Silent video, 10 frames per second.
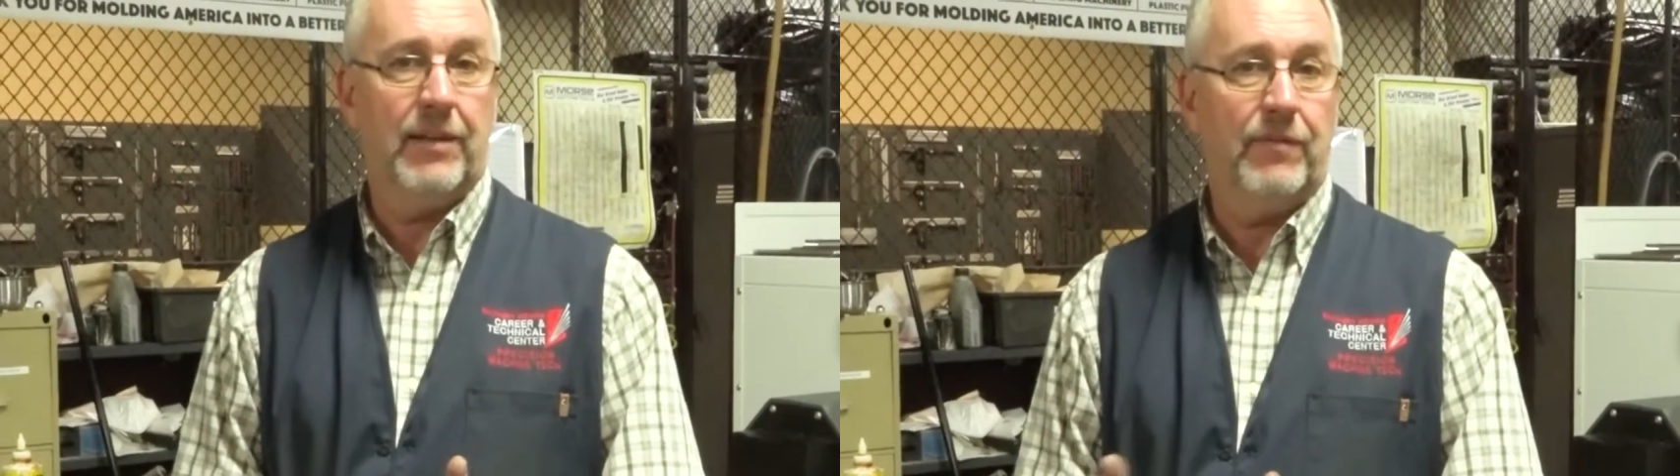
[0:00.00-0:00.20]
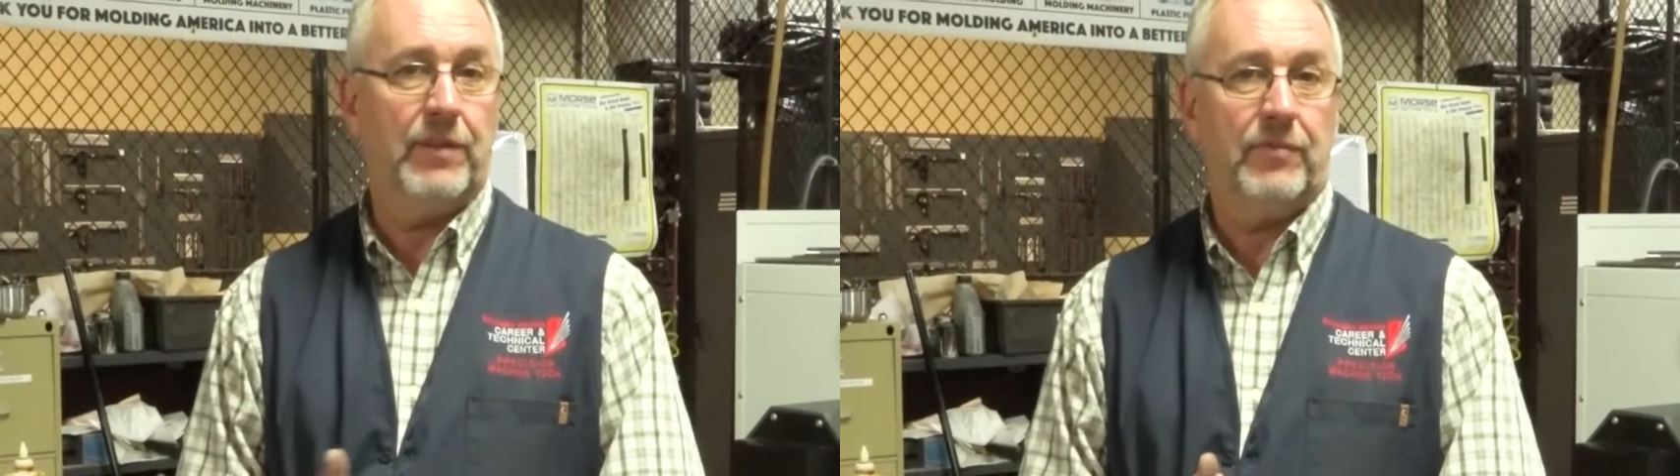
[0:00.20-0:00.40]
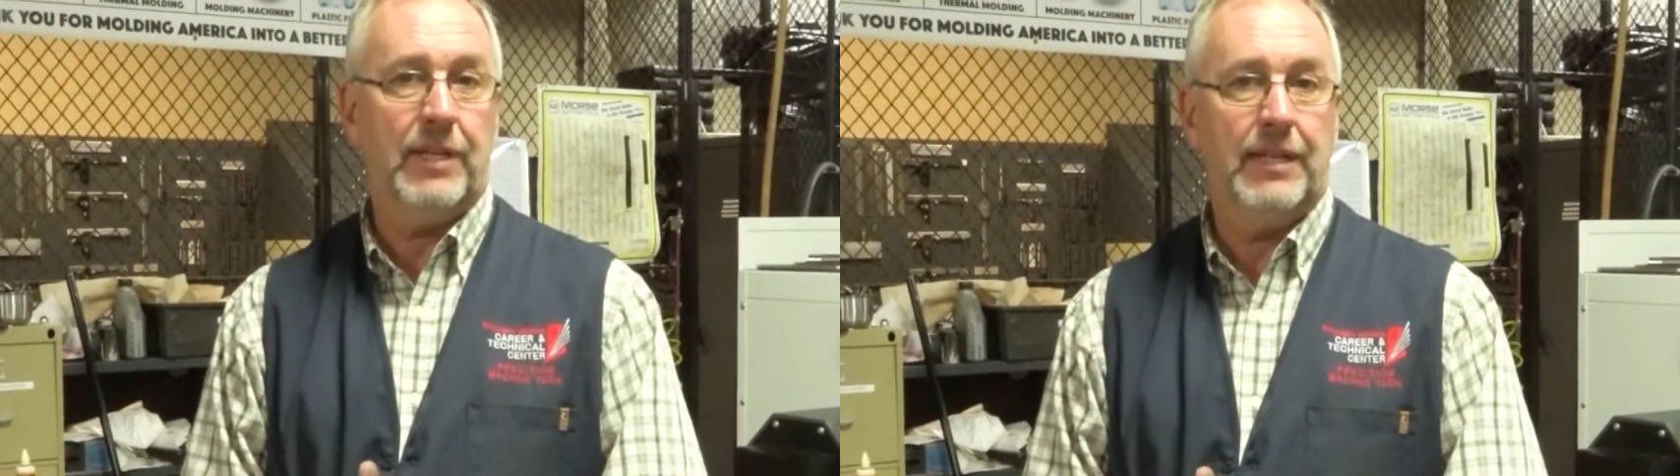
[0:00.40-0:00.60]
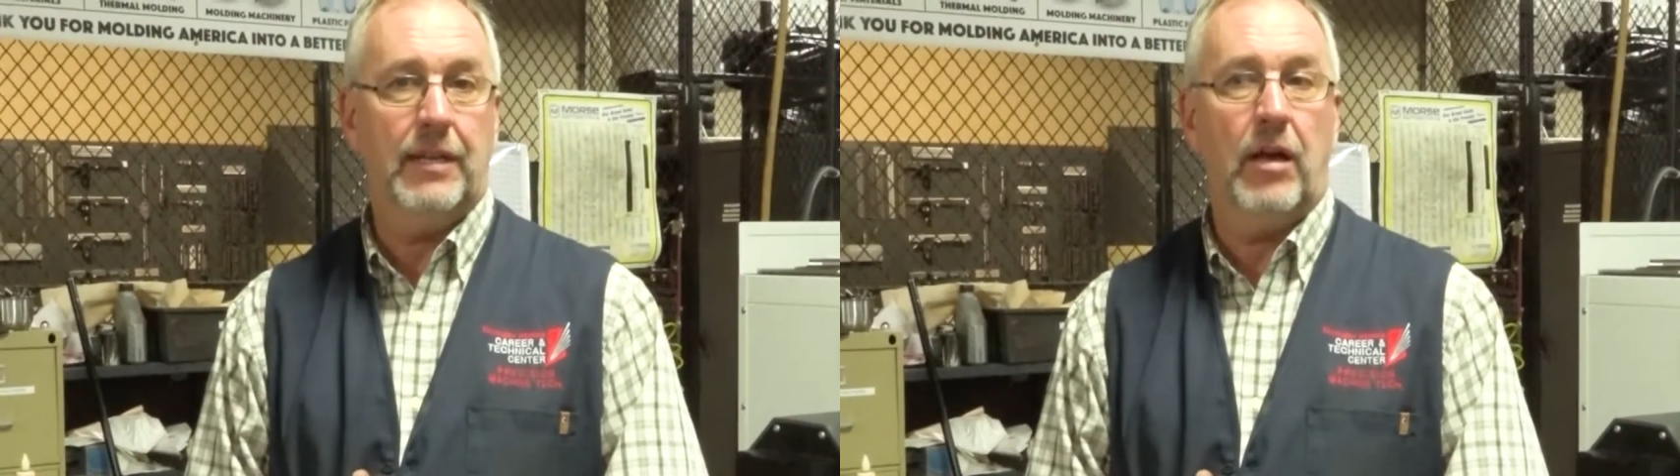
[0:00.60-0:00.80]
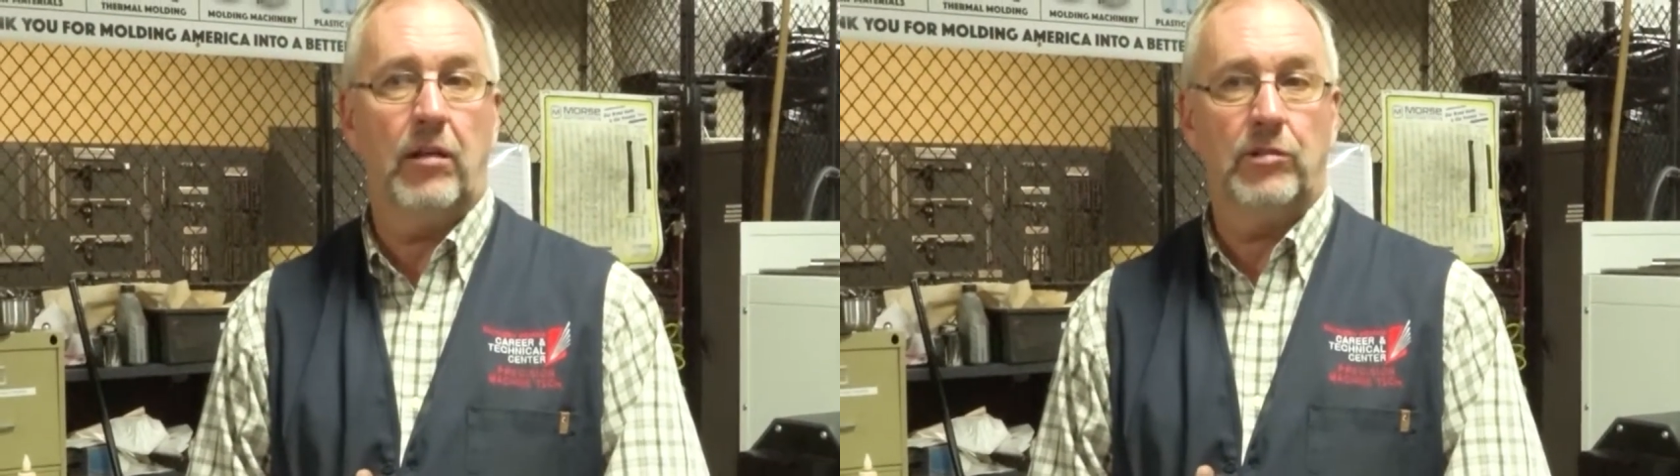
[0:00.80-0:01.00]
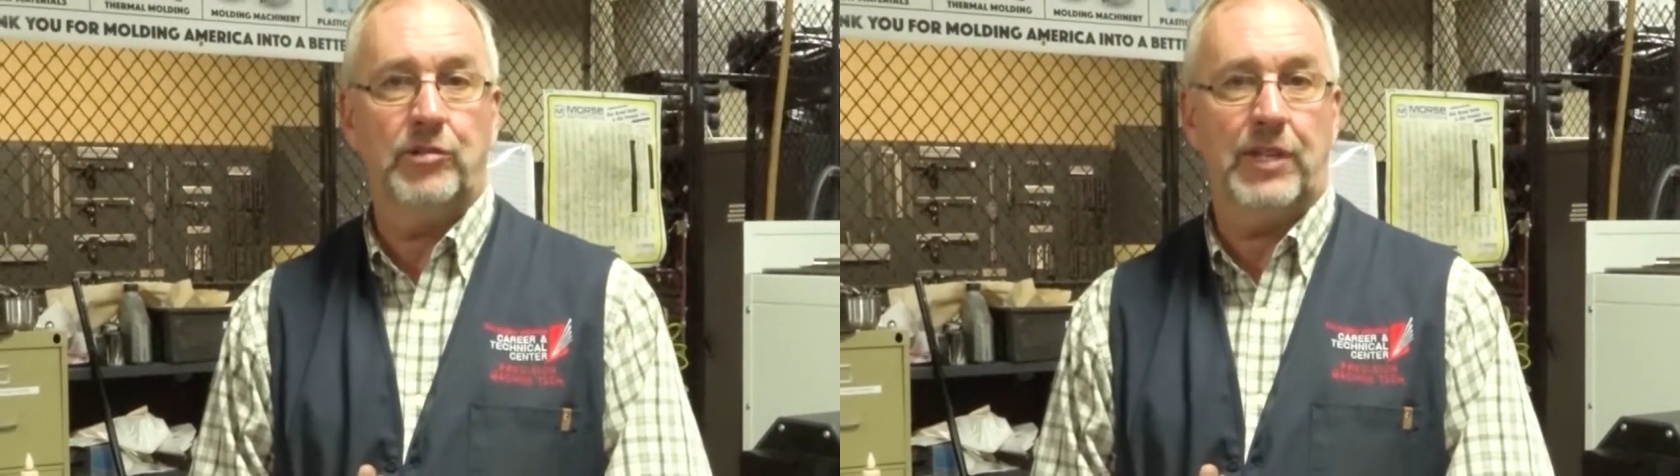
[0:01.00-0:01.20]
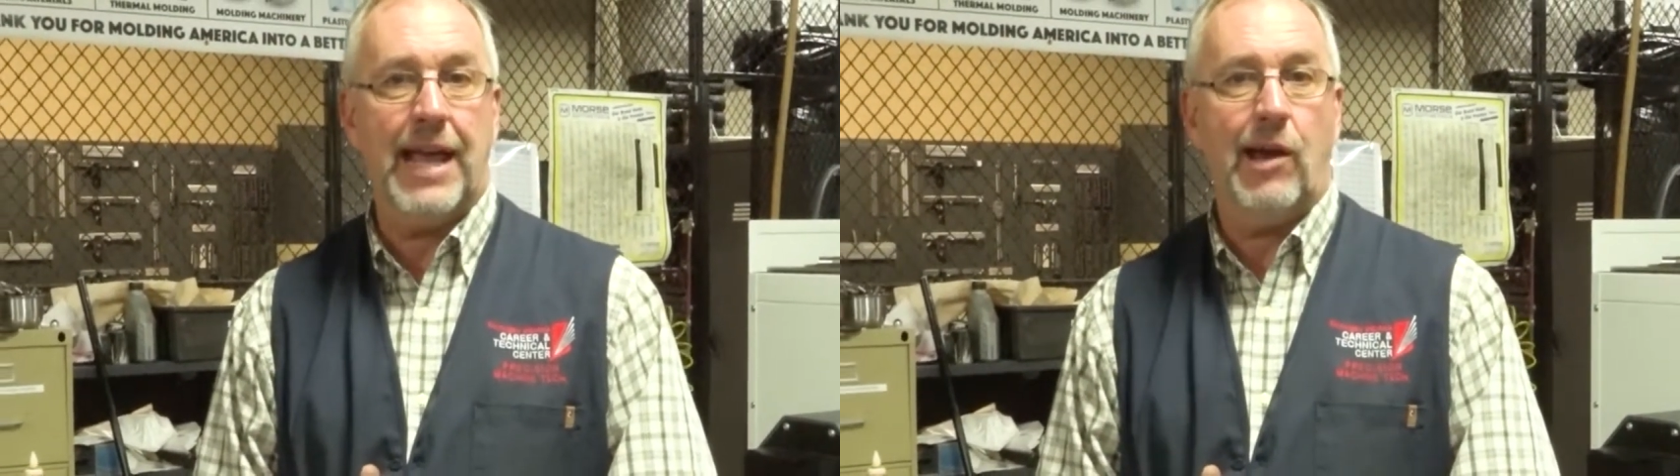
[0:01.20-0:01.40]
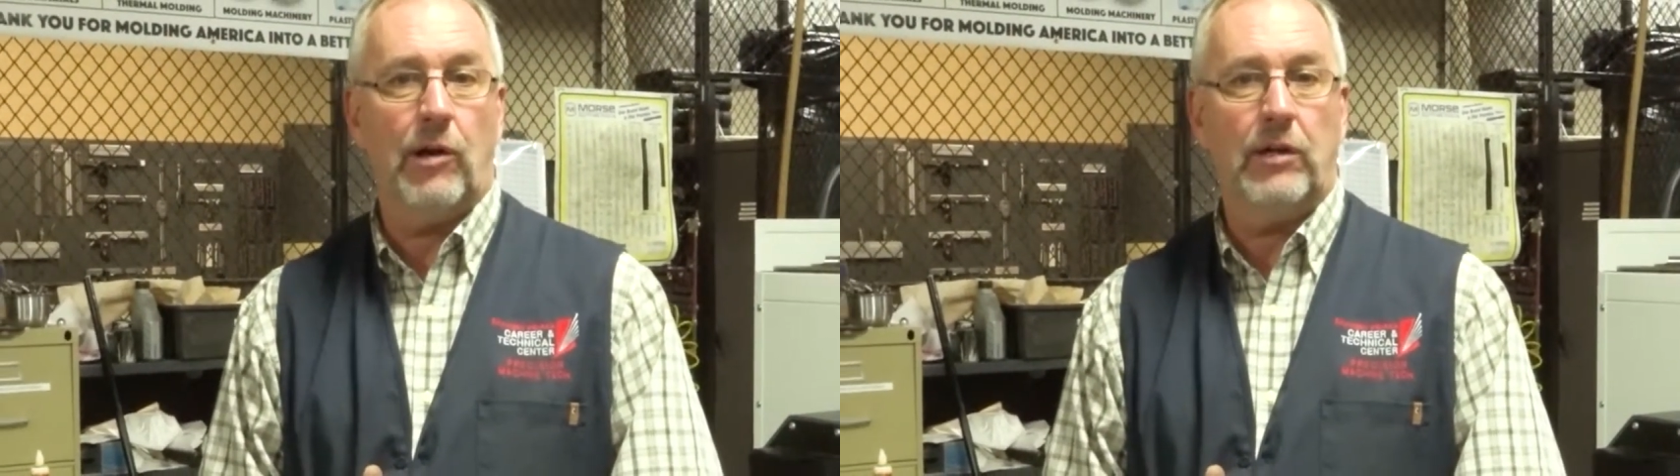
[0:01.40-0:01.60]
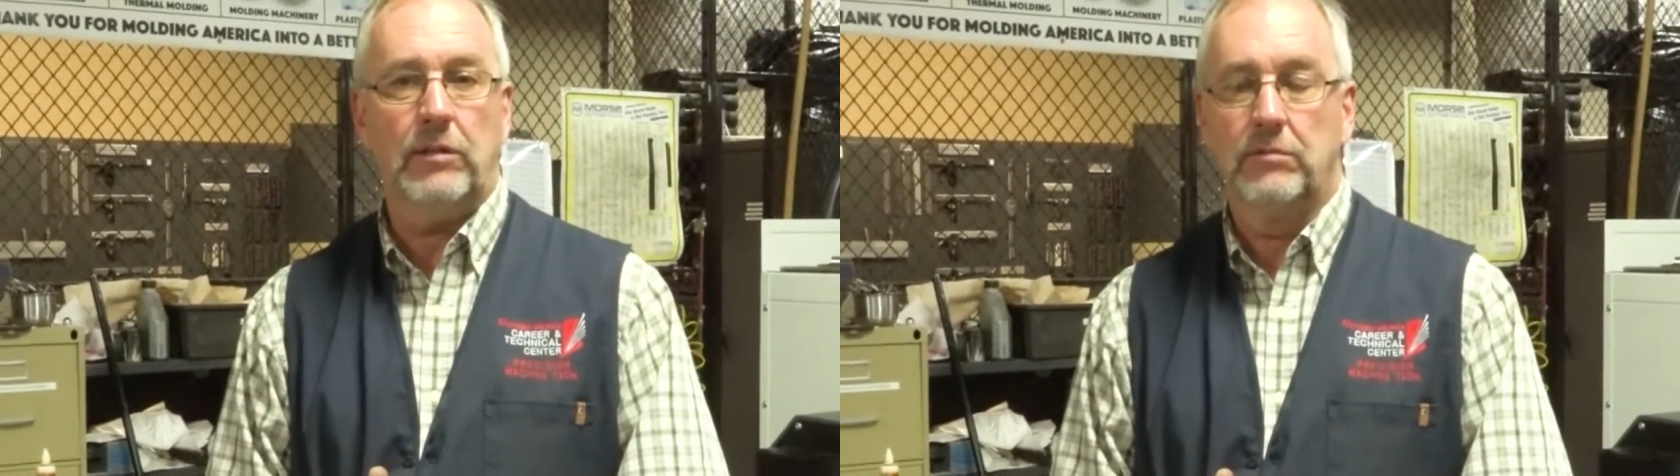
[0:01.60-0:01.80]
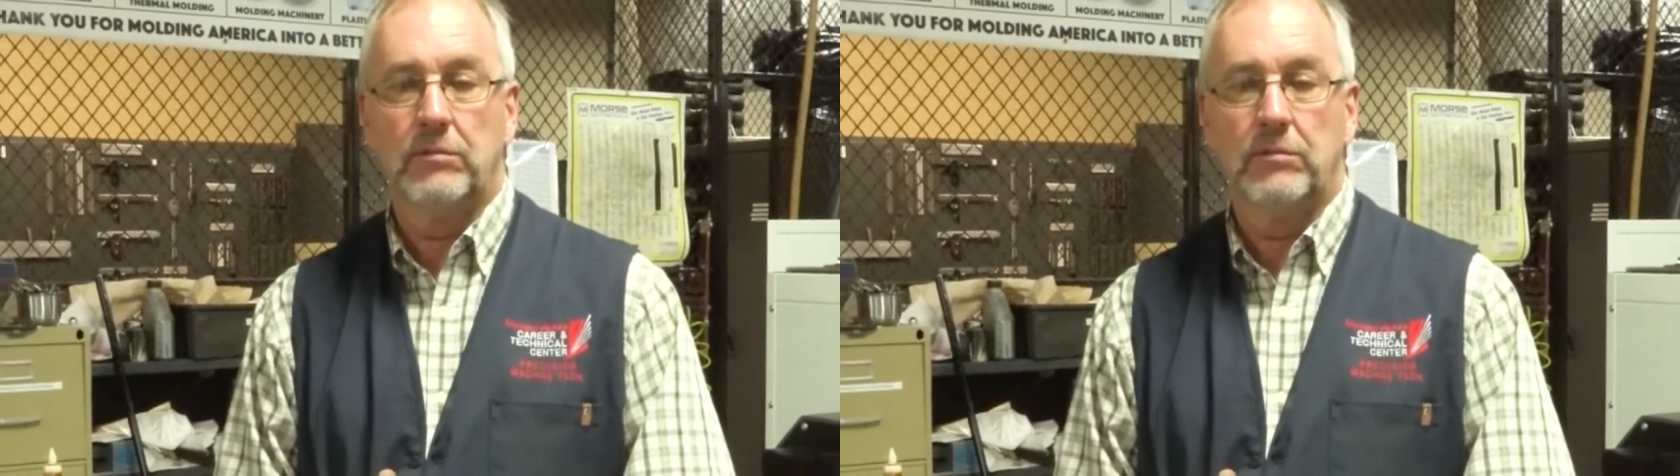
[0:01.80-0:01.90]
$15 an hour.